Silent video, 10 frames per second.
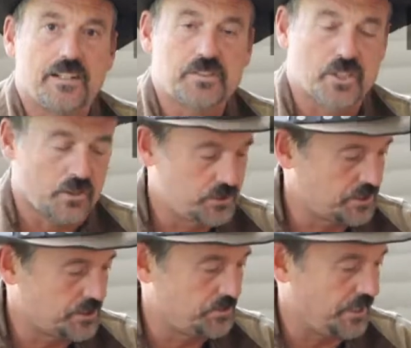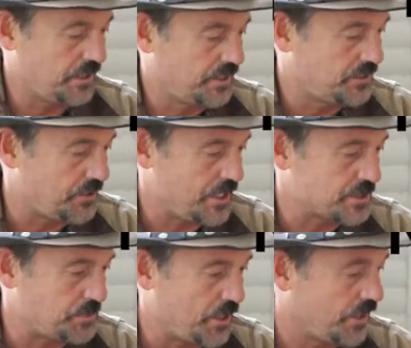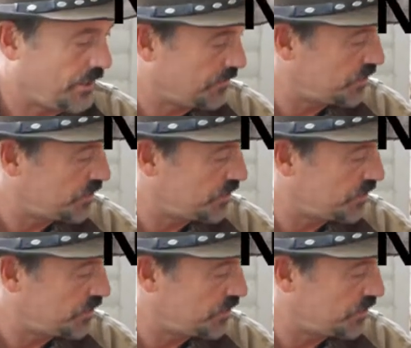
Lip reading: so just to be transparent, I'm going